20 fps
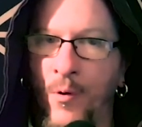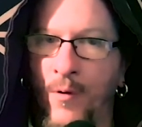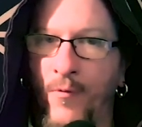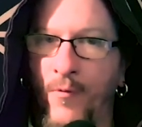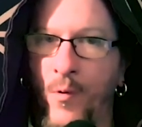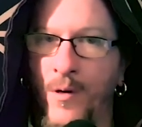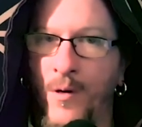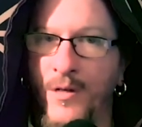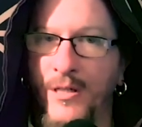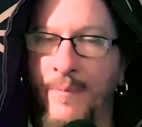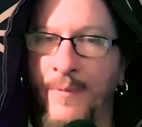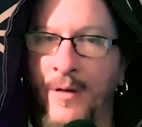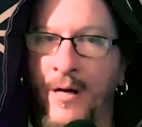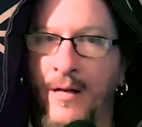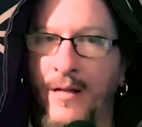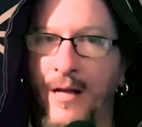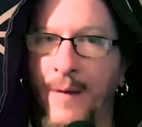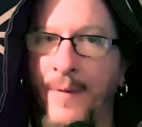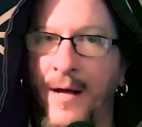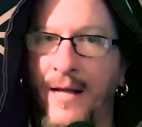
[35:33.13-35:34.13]
Of course, I'm
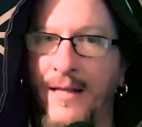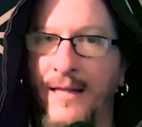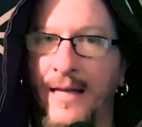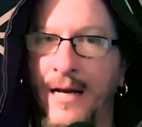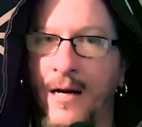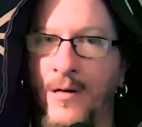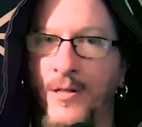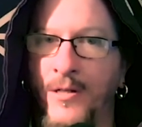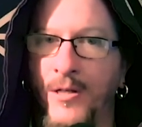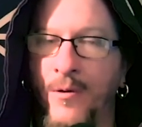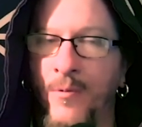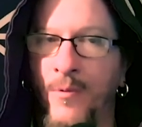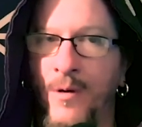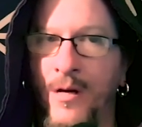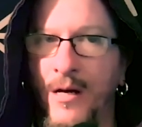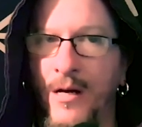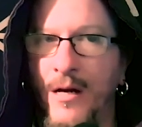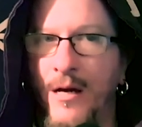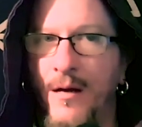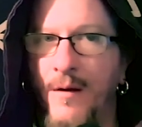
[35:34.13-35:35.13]
not I'm not there, so
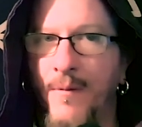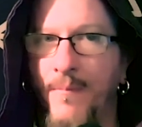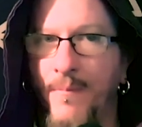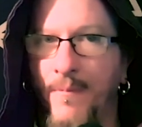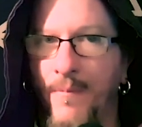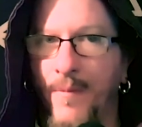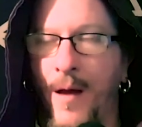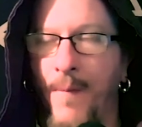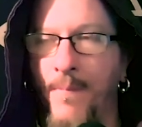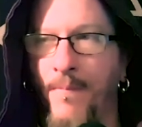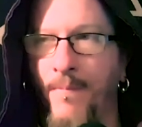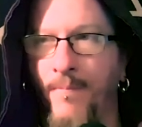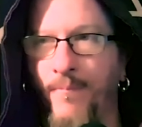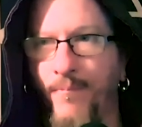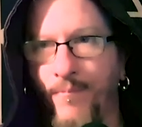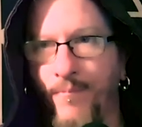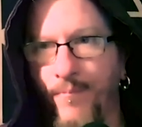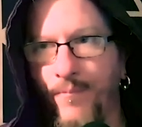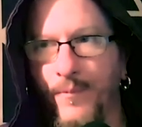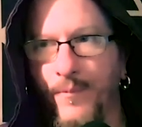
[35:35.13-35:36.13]
I'm
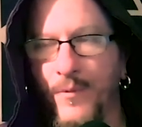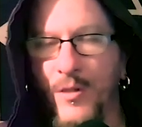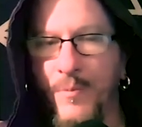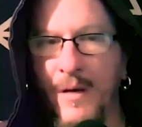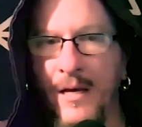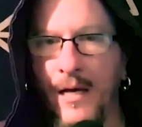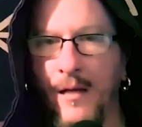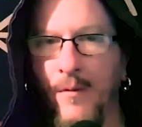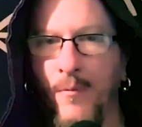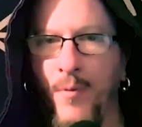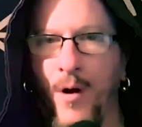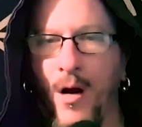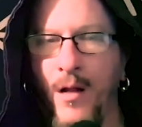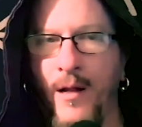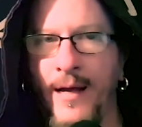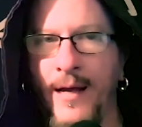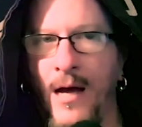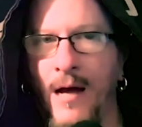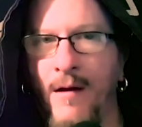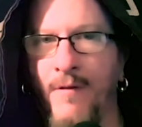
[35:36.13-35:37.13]
speaking
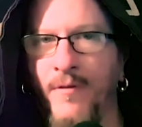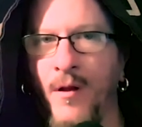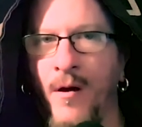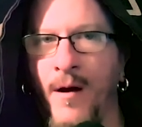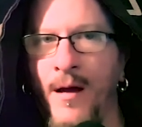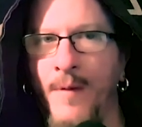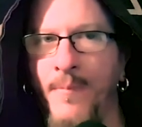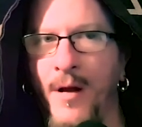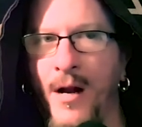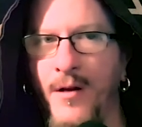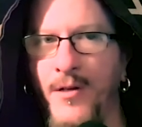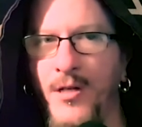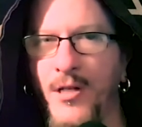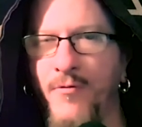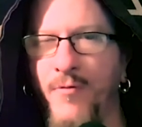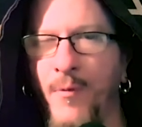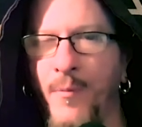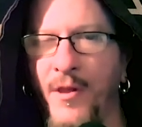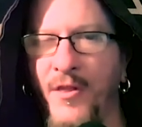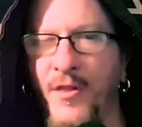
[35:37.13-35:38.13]
probably out of line, but I just
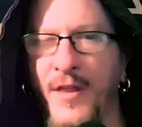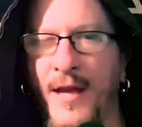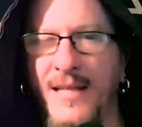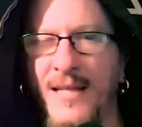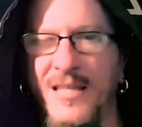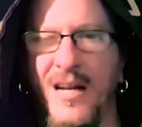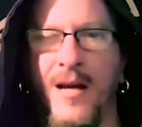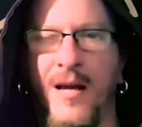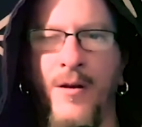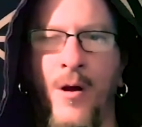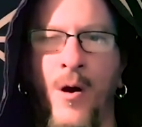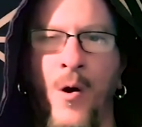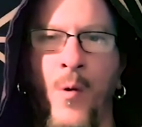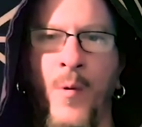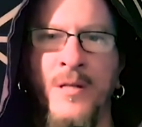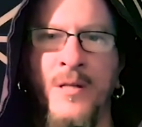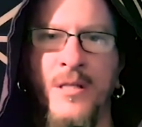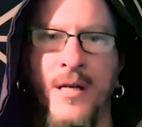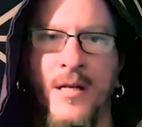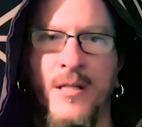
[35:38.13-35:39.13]
from the things that I know,
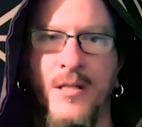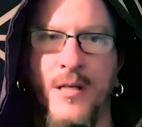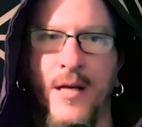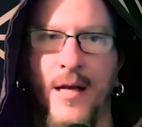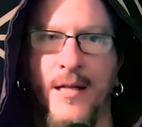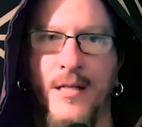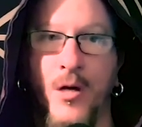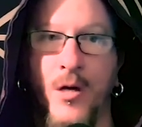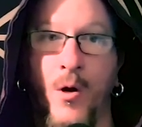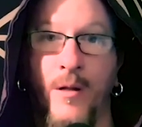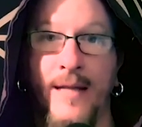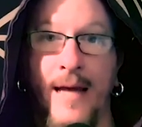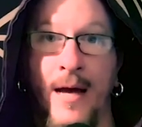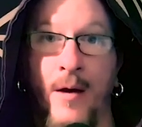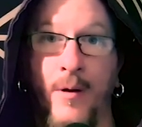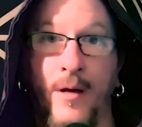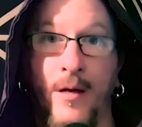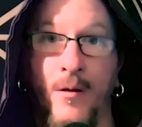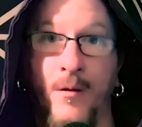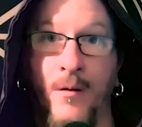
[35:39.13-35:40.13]
it's it's it's gone
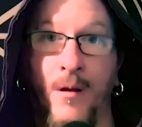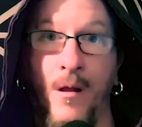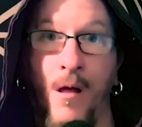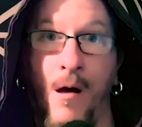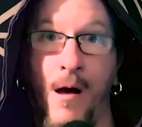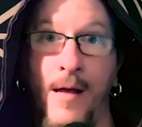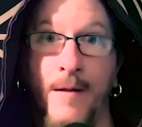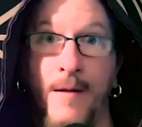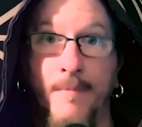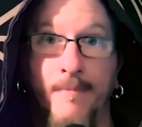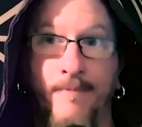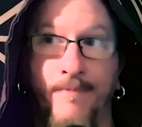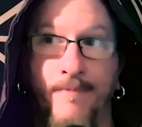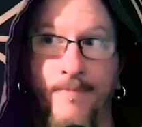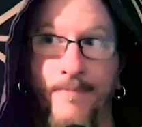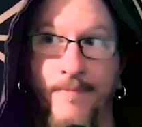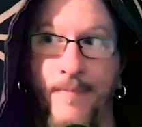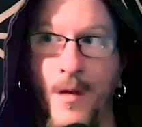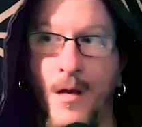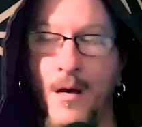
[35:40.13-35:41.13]
downhill a lot.
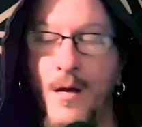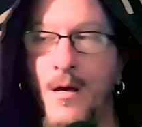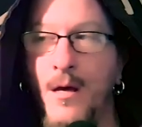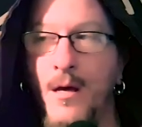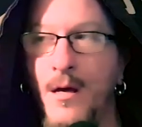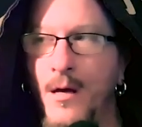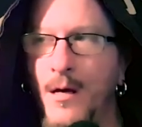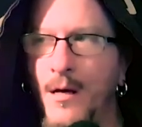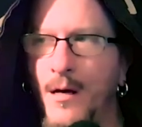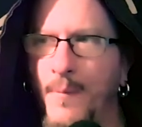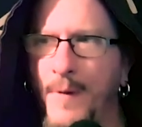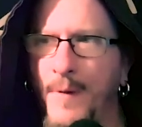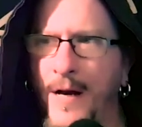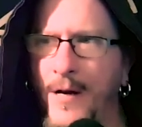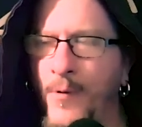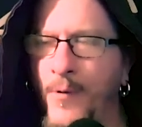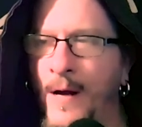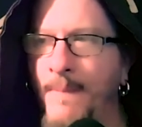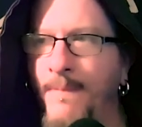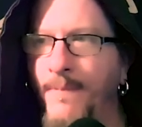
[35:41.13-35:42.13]
But
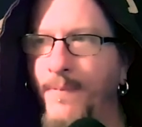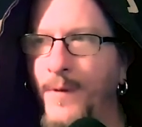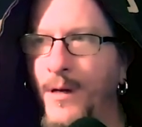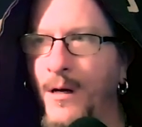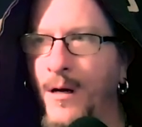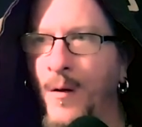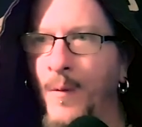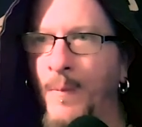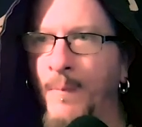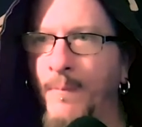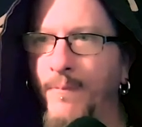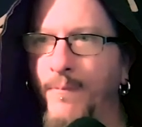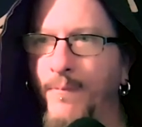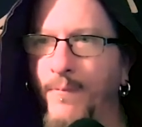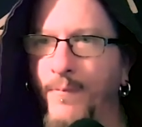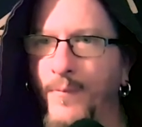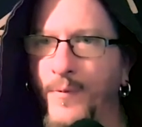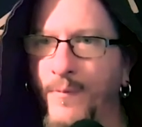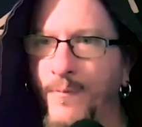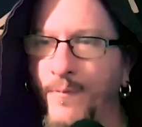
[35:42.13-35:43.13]
anyway, um
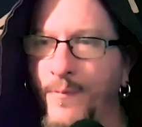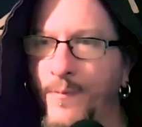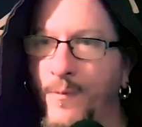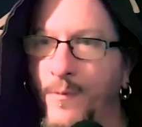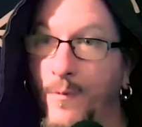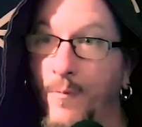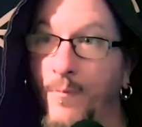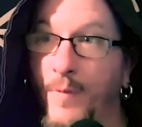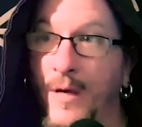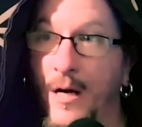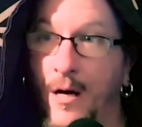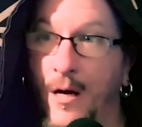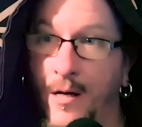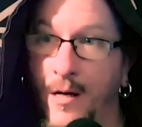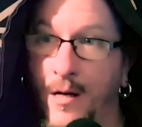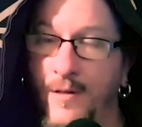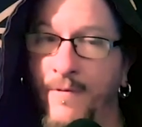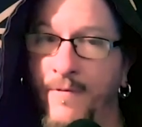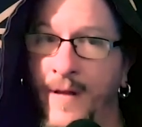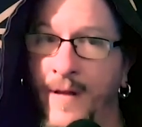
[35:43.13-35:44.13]

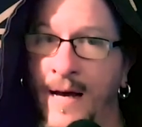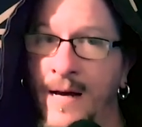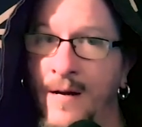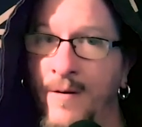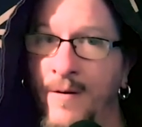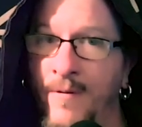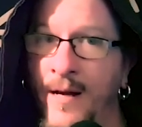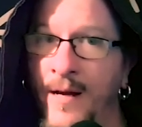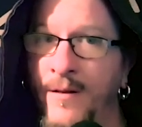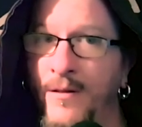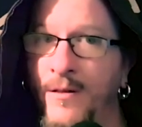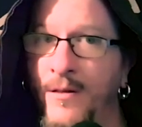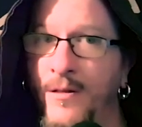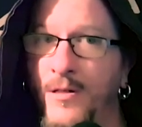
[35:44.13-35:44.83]
because of that, right?